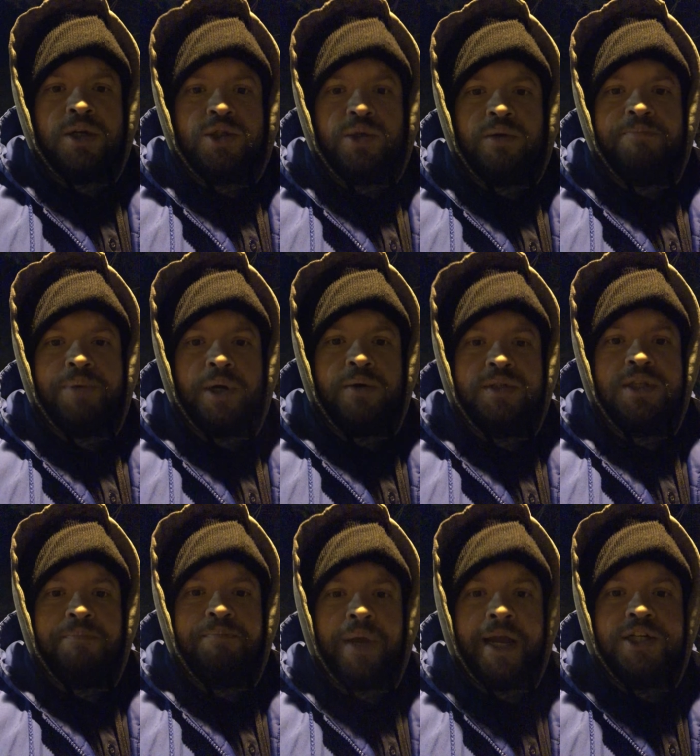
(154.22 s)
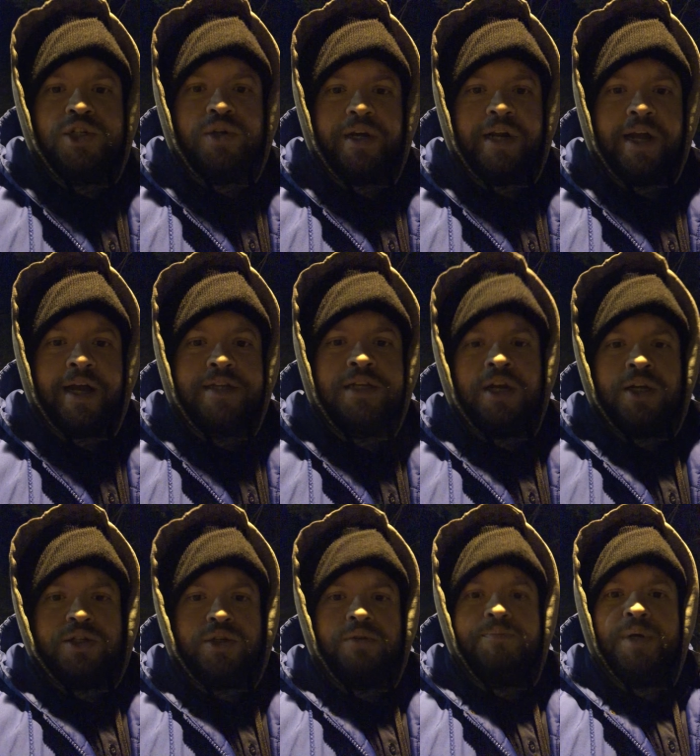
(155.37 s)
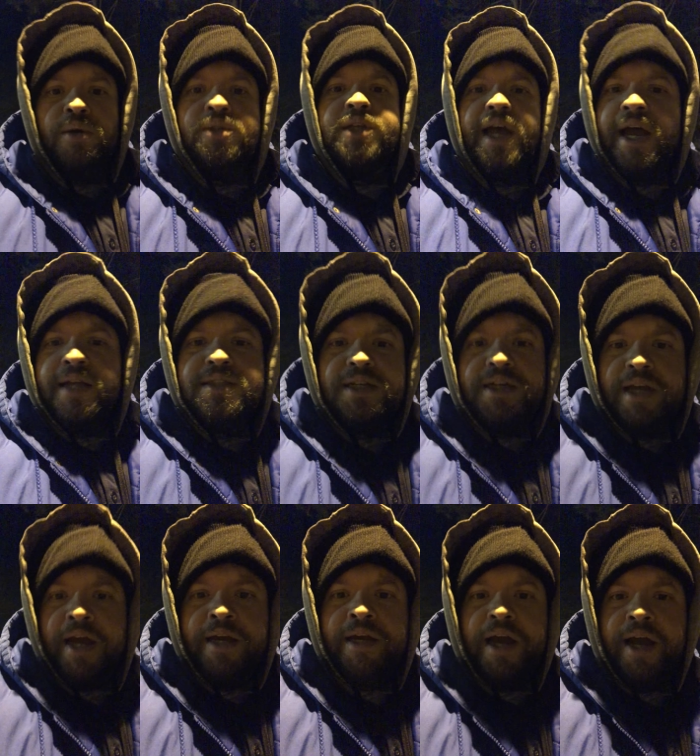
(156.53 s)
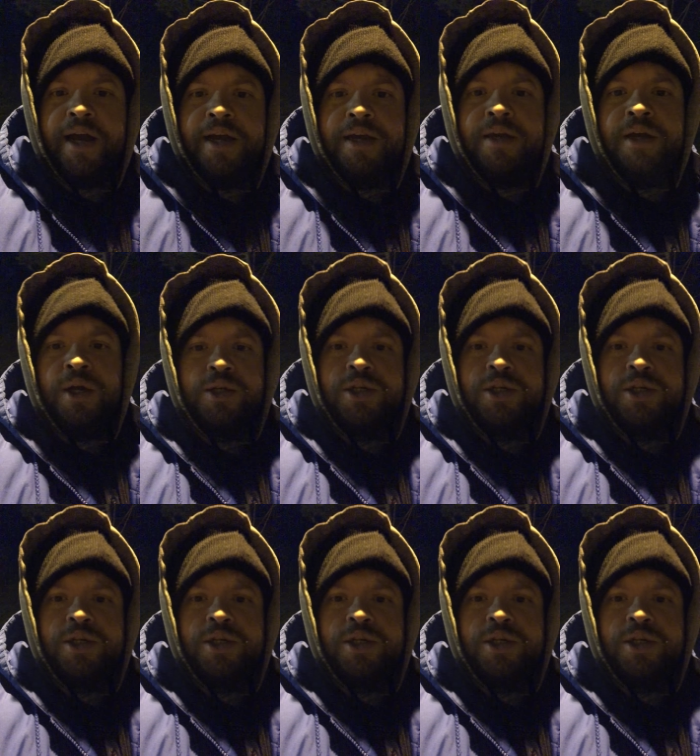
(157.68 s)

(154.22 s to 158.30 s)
to impose the Patriot Act, to impose NDAA,